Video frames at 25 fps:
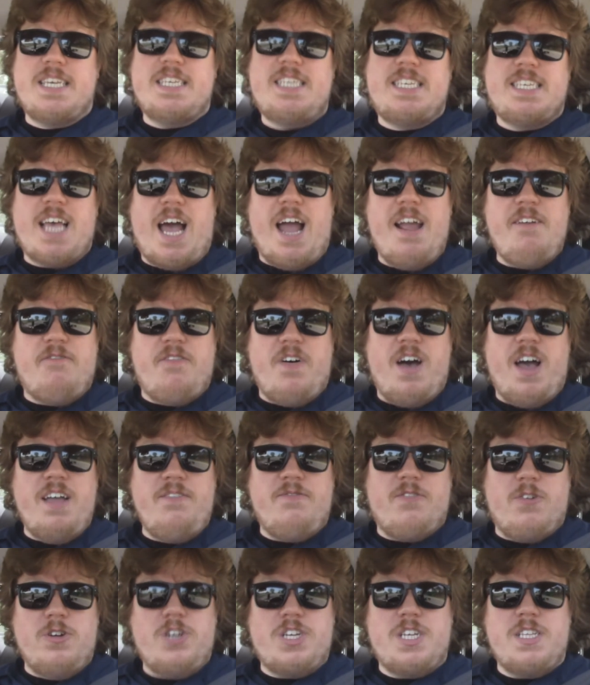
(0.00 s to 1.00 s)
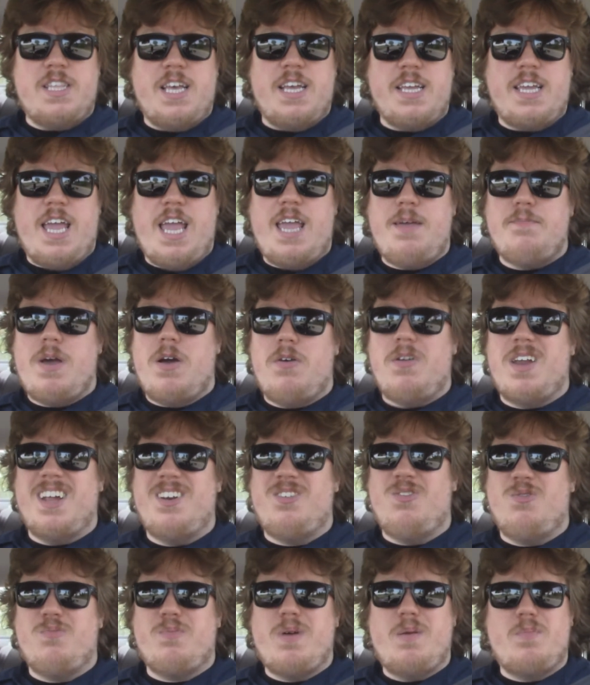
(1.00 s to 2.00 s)
a sci-fi version that came out. I
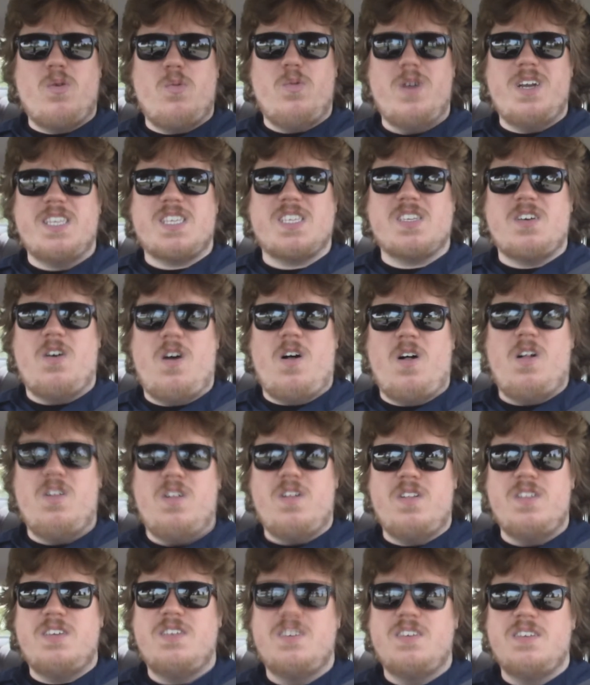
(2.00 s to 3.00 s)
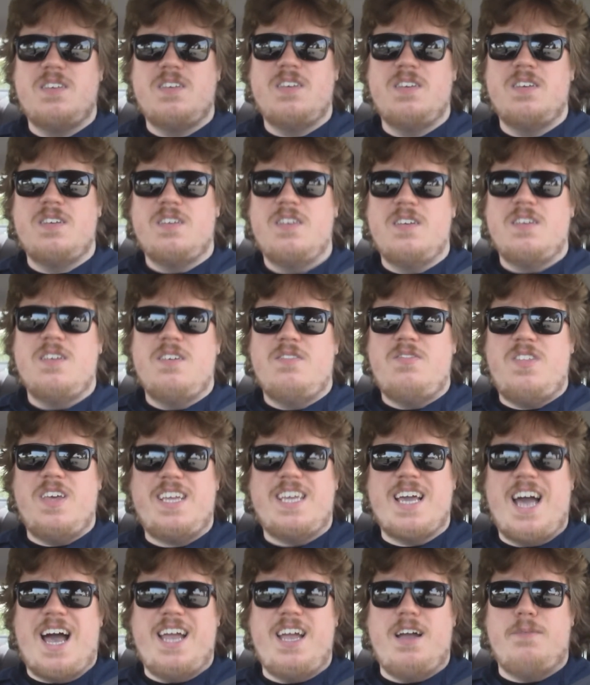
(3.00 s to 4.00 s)
don't remember what it's called. The
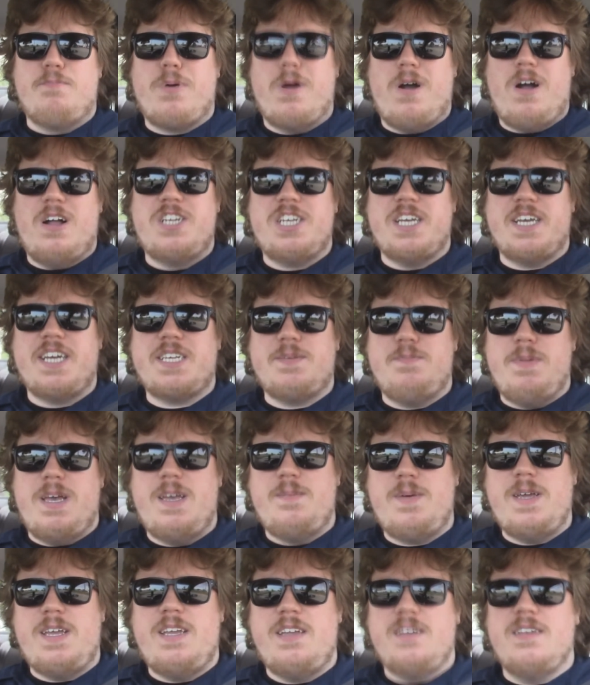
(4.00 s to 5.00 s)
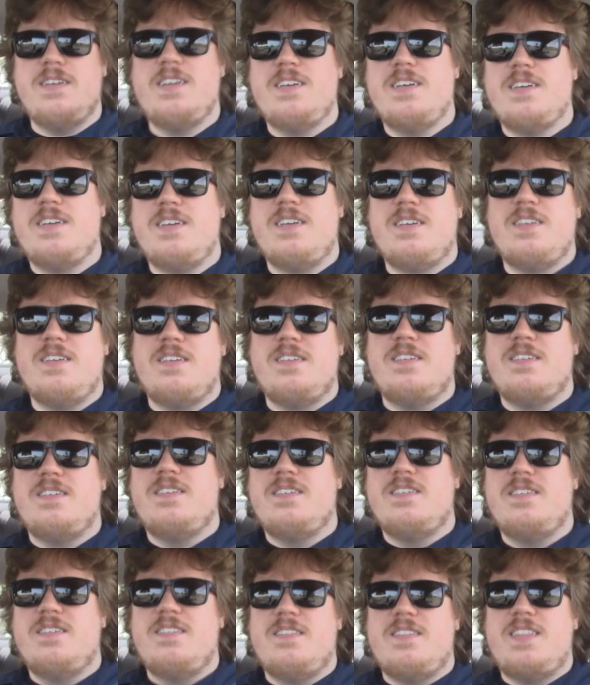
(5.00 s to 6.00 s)
Gaia Project, maybe?
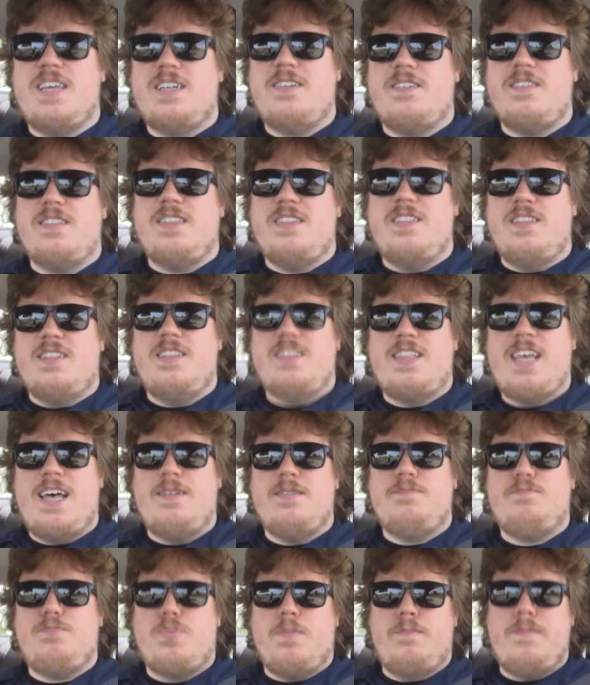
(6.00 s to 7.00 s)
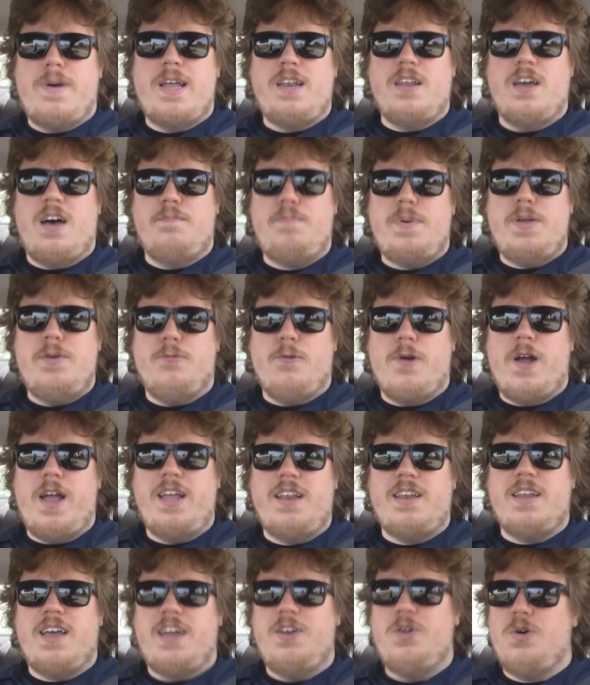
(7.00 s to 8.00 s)
That might not be
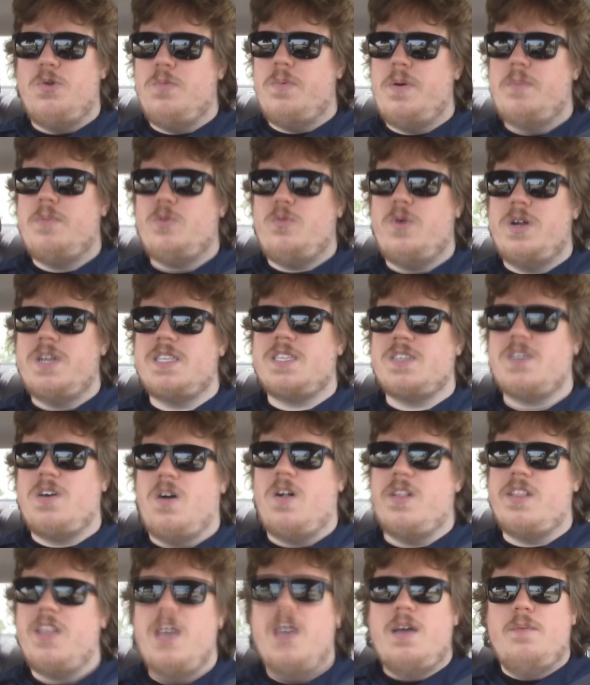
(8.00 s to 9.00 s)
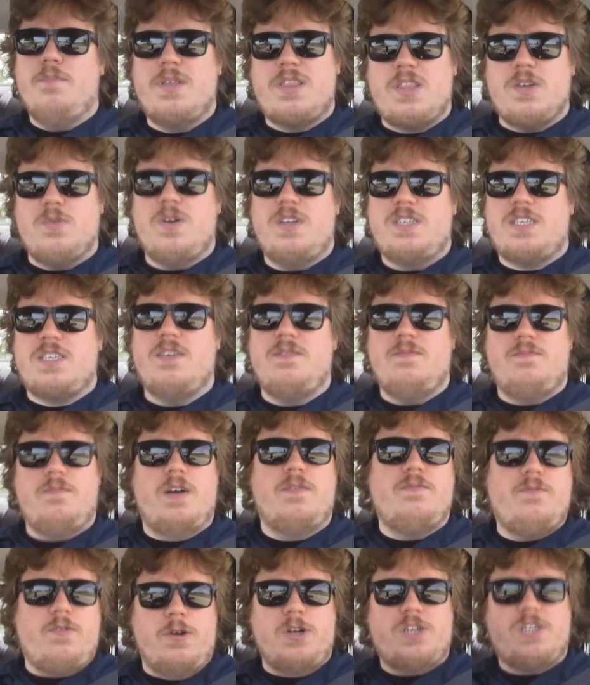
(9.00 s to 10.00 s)
right. I don't remember what it's called. But there is a
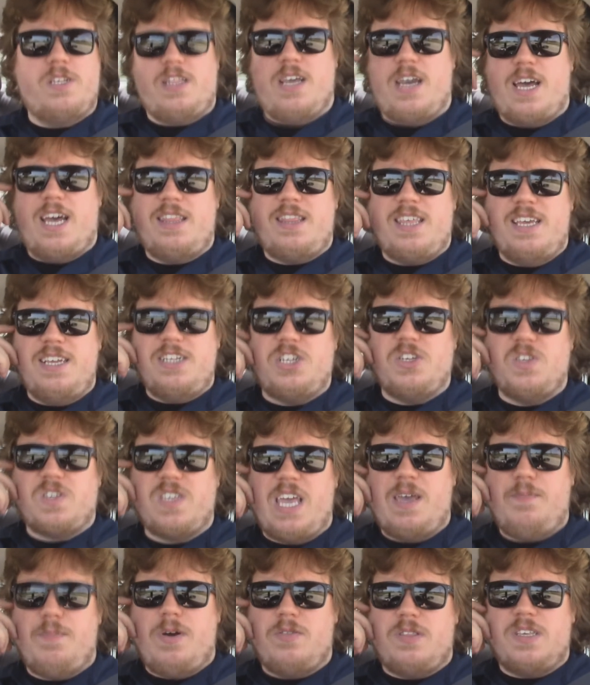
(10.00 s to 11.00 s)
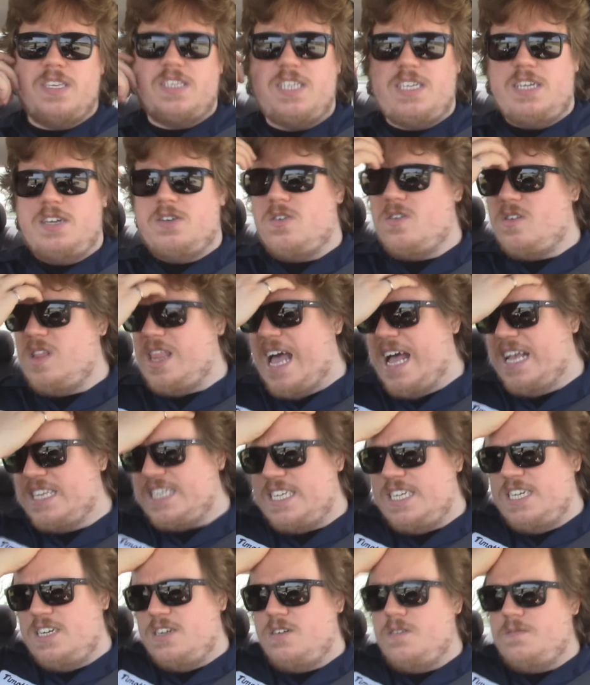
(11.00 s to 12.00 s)
version that I think just came out this year or
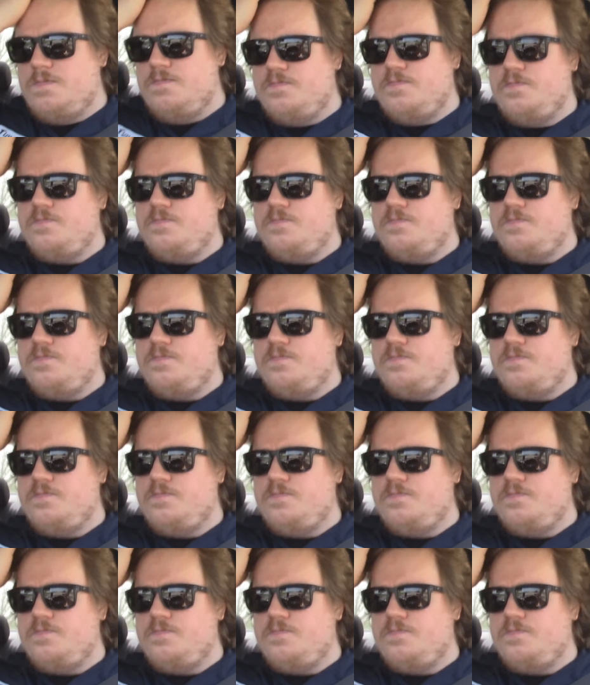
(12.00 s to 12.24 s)
last year